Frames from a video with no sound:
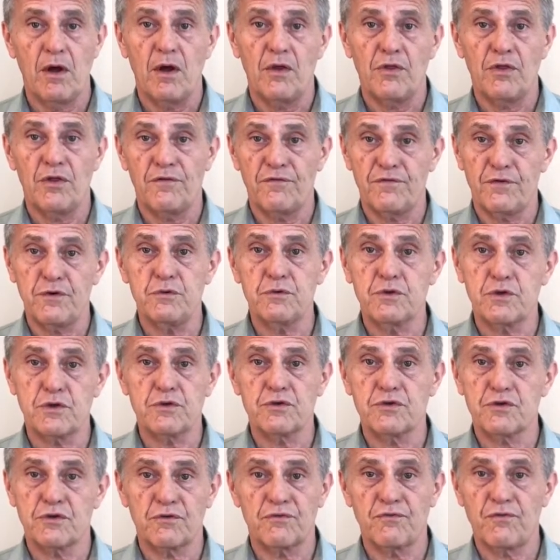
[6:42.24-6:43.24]
The
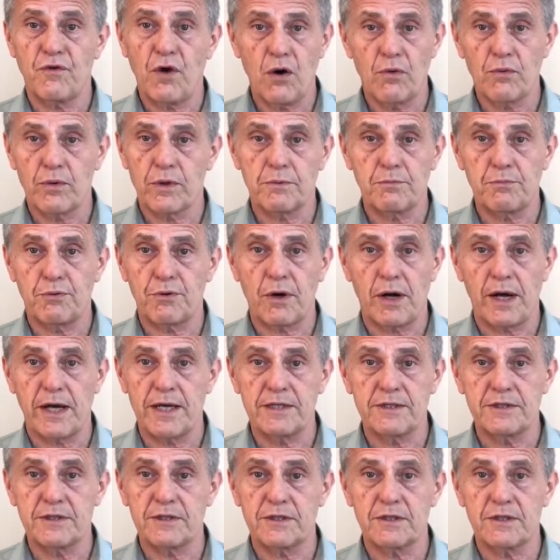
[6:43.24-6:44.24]
futures or forward
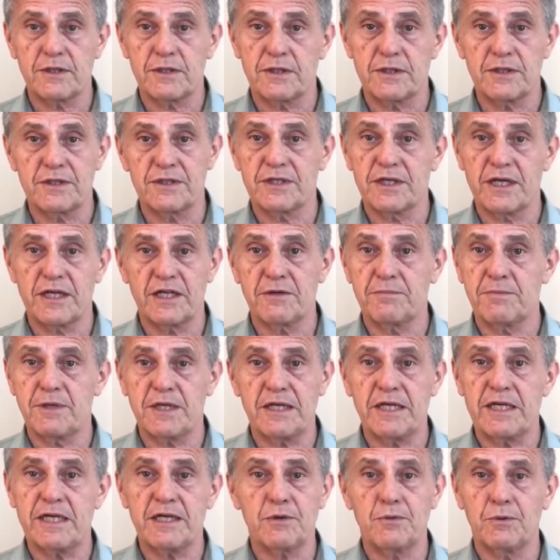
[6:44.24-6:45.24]
price is said to
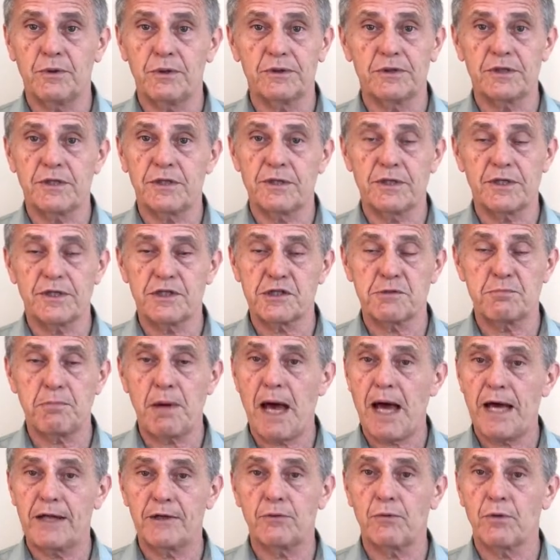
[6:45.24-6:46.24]
be equal to the
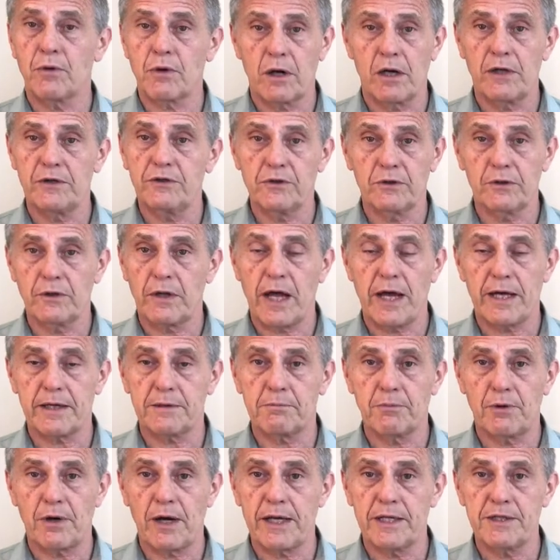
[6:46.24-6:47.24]
spot or underlying
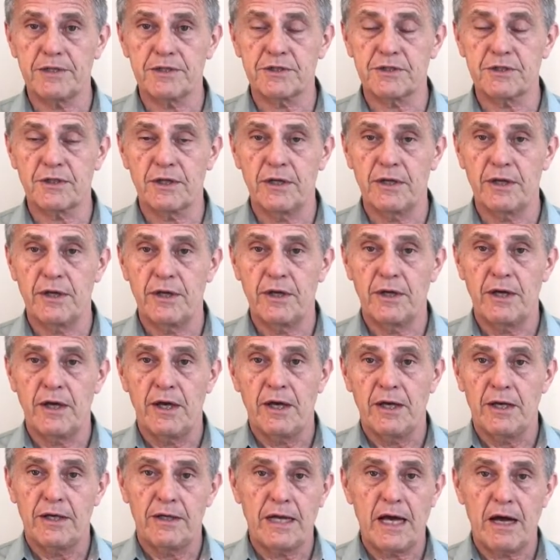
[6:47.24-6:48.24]
price.
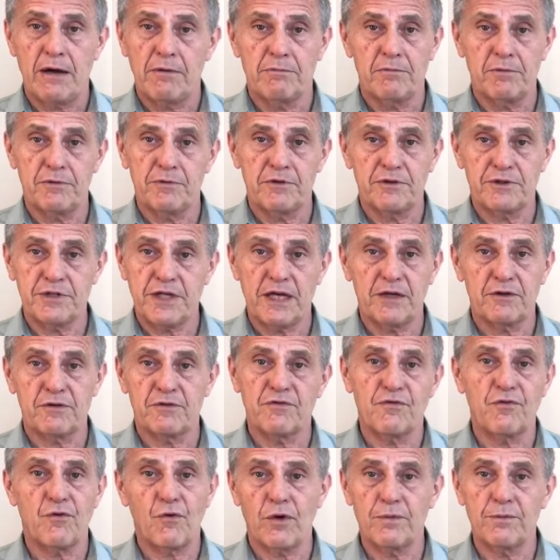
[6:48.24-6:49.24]
Now, the standard
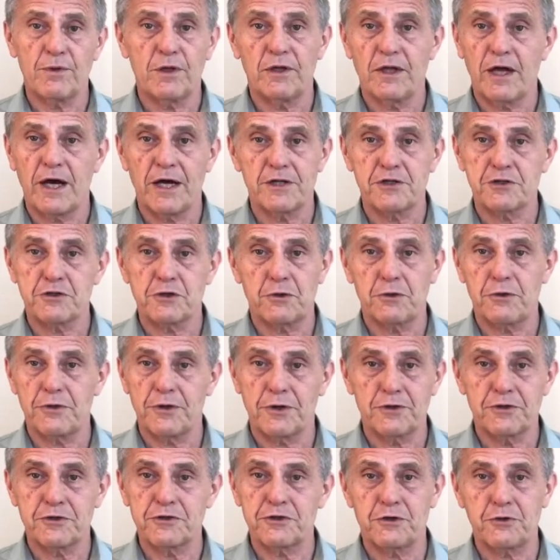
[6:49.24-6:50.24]
formula I show
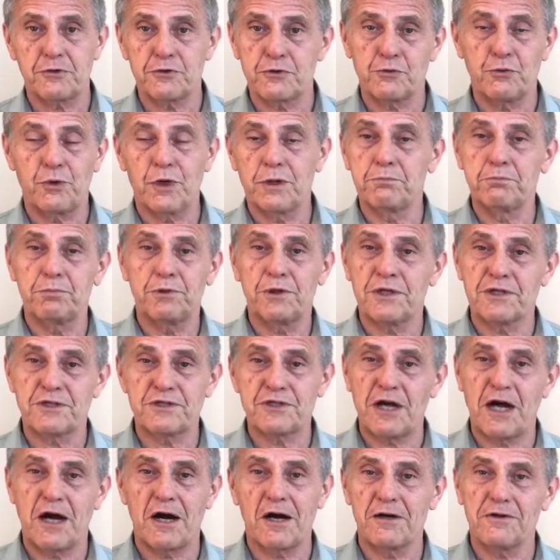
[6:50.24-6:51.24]
there shows 1 plus
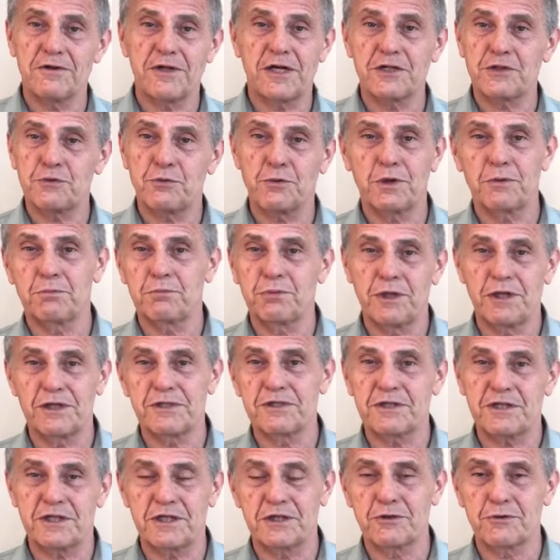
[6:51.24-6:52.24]
R, that's 1
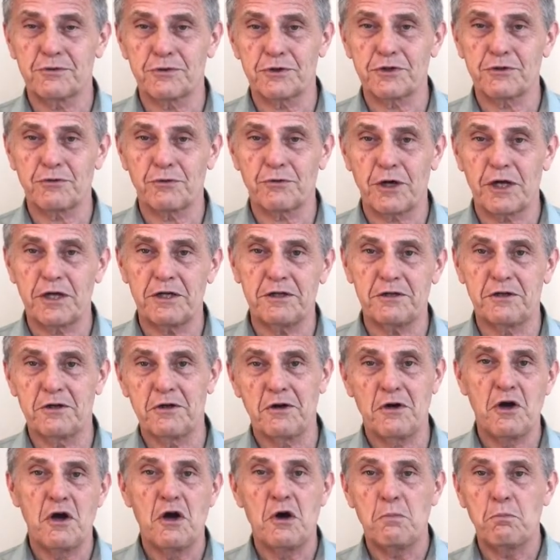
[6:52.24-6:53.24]
plus the interest rate.
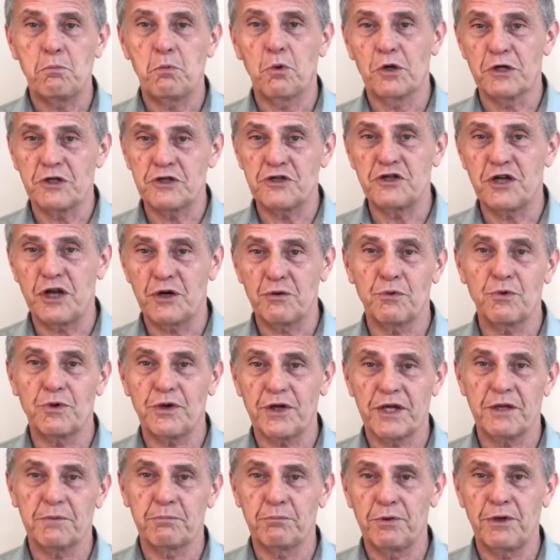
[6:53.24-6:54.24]
More generally,
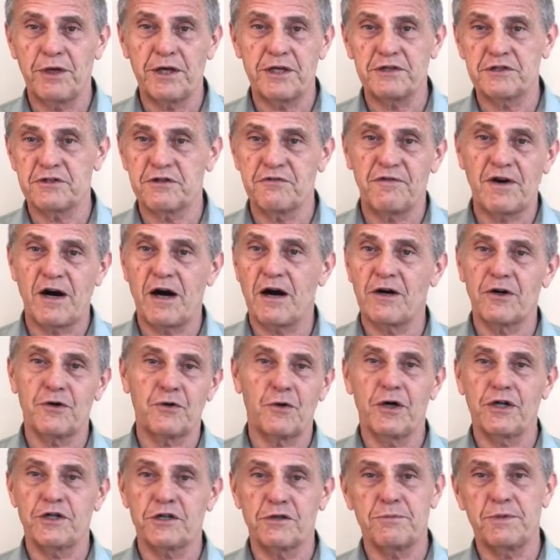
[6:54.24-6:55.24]
in place of R, it
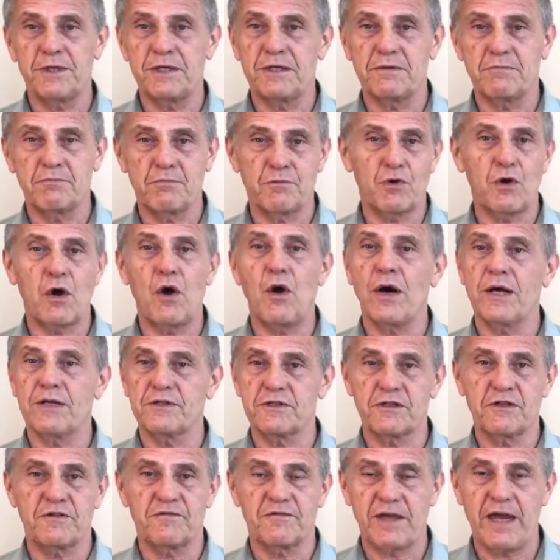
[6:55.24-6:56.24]
ought to be
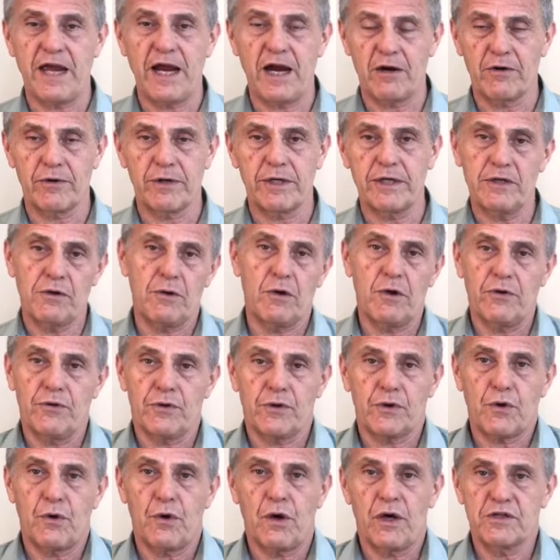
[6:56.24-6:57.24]
cost of carry, all the
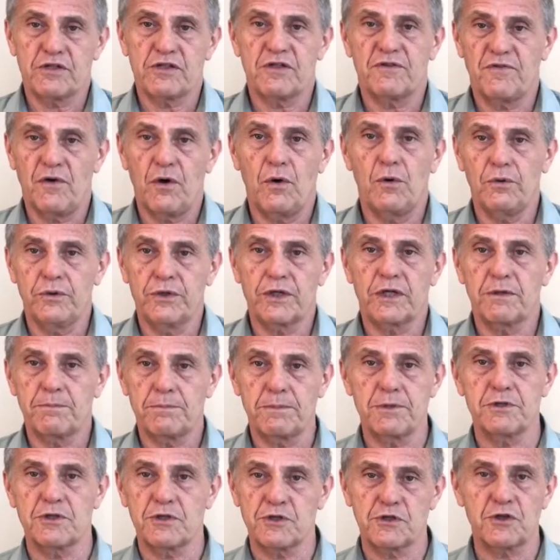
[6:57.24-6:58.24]
cost of holding a
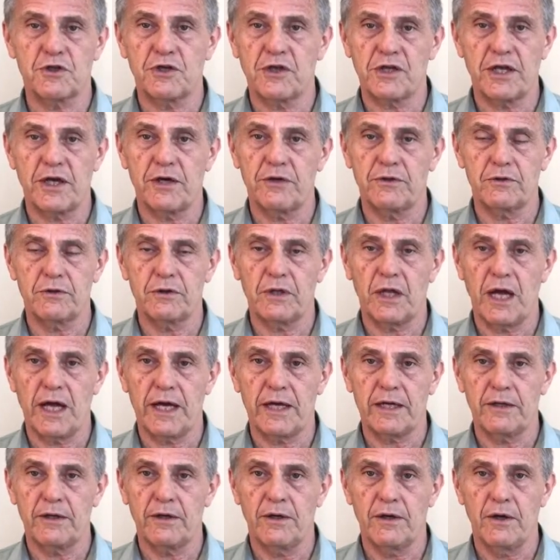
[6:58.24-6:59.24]
position in the
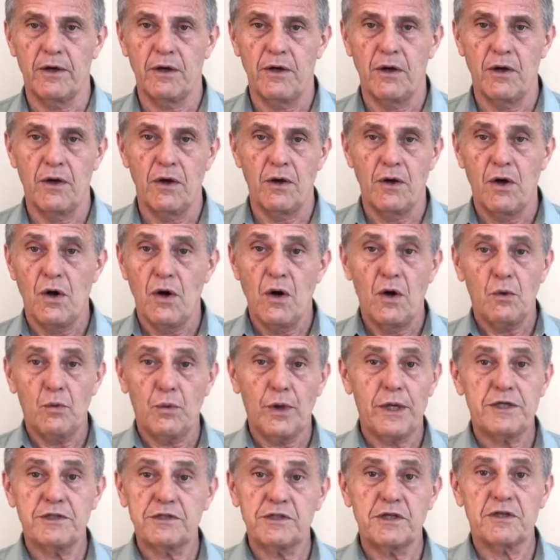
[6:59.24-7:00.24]
underlying,
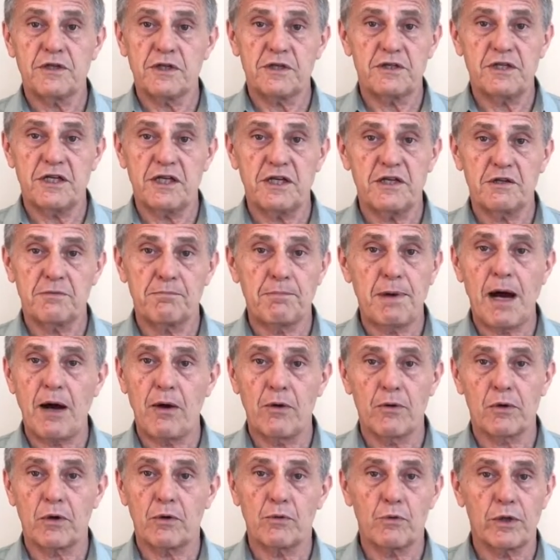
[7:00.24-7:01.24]
raised to the tth
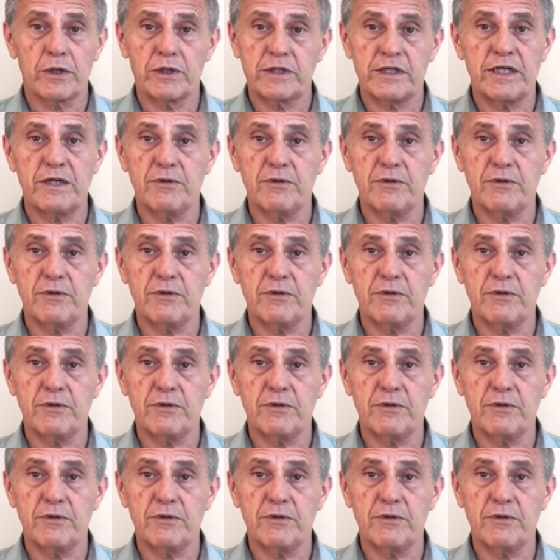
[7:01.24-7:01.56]
power, where T